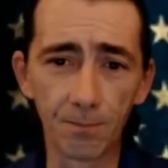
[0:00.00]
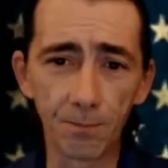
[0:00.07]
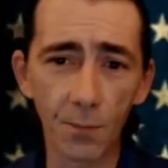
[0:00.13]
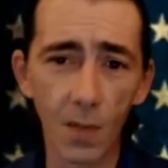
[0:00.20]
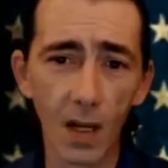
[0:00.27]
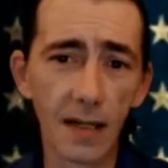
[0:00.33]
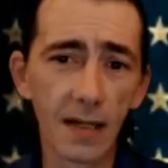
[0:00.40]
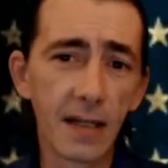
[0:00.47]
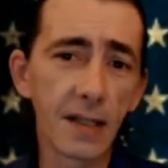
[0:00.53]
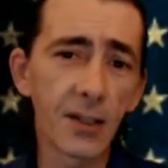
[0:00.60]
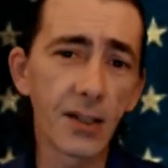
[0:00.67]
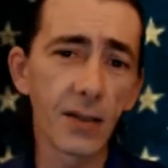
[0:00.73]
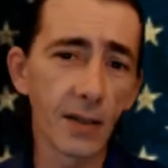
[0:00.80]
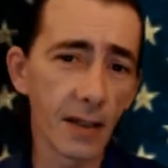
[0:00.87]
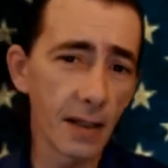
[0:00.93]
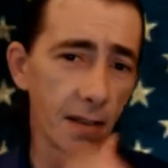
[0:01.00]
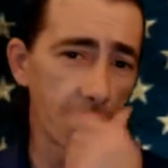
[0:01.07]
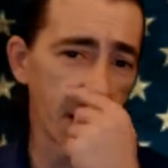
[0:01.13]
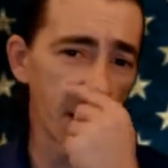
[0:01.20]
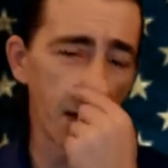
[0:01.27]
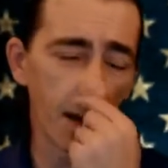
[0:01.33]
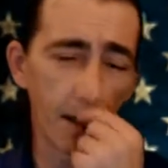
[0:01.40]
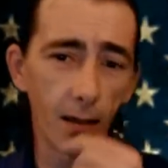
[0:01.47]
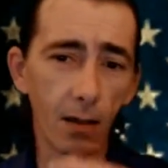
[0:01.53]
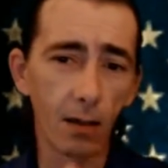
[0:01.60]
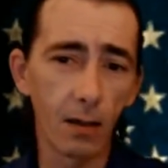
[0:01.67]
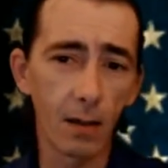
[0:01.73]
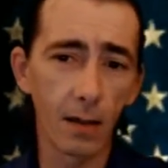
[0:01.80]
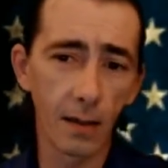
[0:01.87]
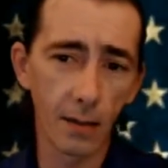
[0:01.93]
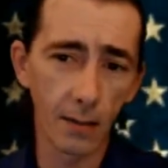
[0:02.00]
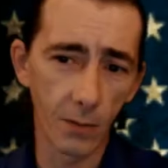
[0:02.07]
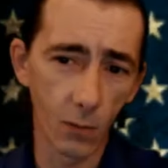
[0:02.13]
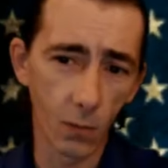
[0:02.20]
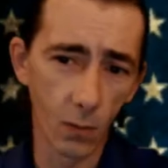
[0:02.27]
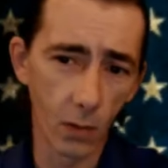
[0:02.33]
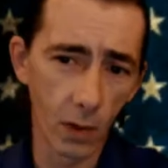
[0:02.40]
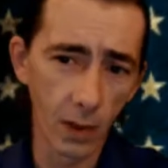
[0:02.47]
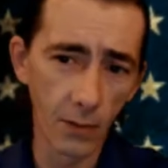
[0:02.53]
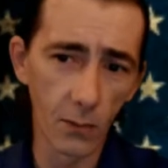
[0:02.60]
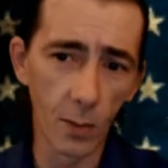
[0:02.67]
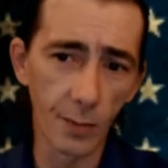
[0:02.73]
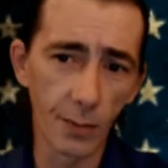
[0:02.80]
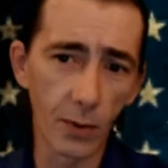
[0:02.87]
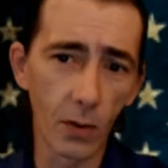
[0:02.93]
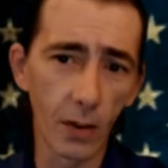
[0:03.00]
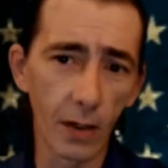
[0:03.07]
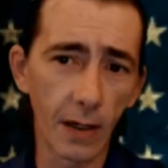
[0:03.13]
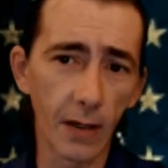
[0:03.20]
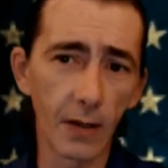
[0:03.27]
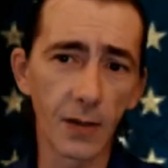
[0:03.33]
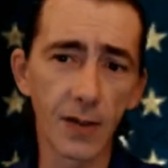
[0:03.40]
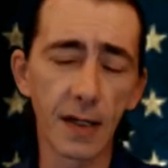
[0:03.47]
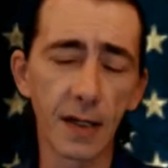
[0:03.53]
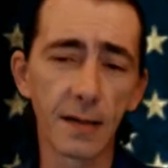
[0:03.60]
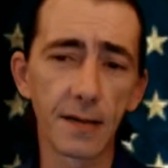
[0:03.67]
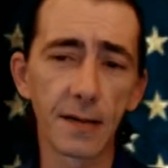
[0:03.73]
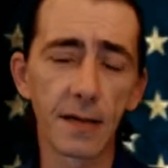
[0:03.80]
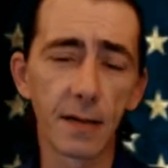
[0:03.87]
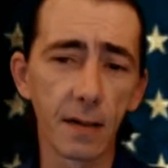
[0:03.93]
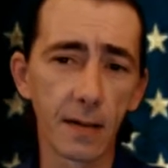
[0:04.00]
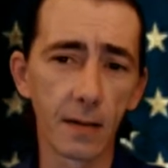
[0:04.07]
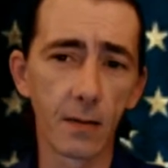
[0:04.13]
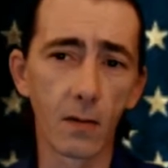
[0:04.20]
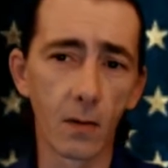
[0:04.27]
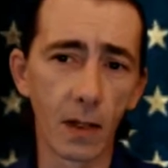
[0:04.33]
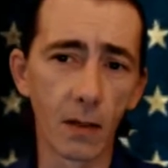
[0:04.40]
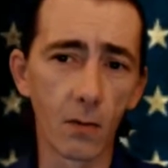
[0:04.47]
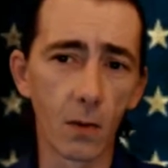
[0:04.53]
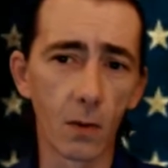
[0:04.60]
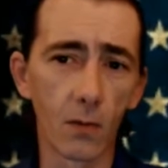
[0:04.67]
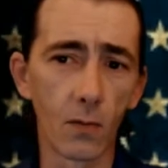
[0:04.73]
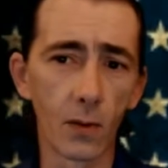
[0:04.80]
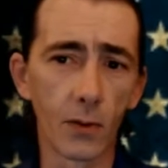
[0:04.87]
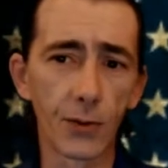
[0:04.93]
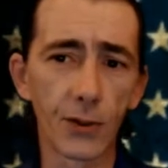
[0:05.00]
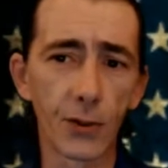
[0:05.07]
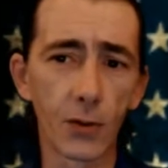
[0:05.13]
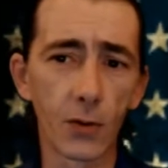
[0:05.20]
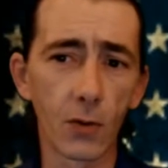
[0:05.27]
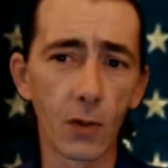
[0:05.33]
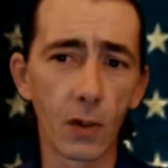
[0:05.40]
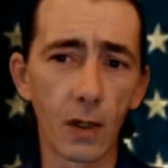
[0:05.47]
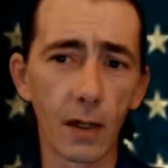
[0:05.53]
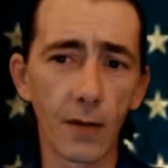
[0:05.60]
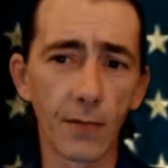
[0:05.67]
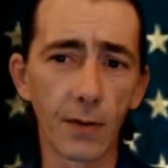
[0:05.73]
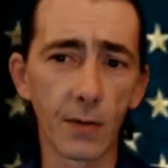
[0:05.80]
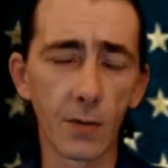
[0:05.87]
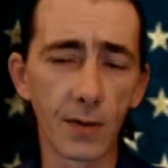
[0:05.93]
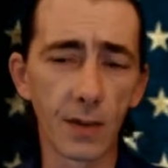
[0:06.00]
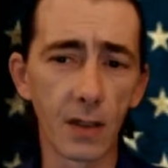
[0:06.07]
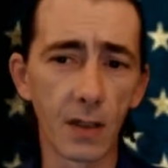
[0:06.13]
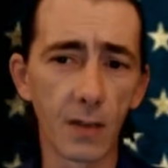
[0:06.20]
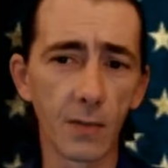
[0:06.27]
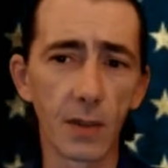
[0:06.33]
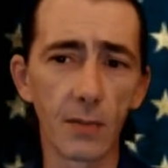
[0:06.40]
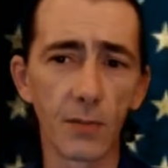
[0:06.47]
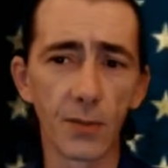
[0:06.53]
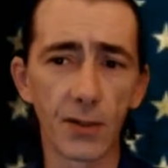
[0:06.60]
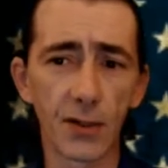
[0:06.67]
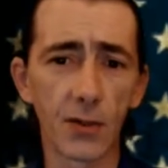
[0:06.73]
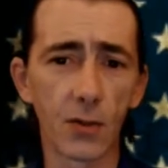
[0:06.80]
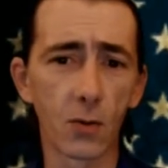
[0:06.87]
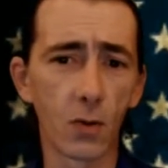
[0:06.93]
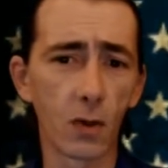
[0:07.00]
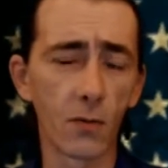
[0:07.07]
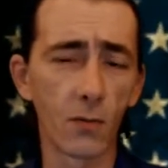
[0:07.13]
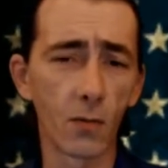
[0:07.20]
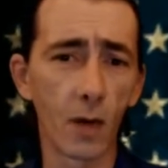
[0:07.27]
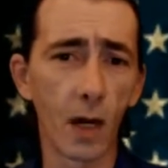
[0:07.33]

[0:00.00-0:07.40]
Initially, one report here states that they weren't real sure if it was going to be restored right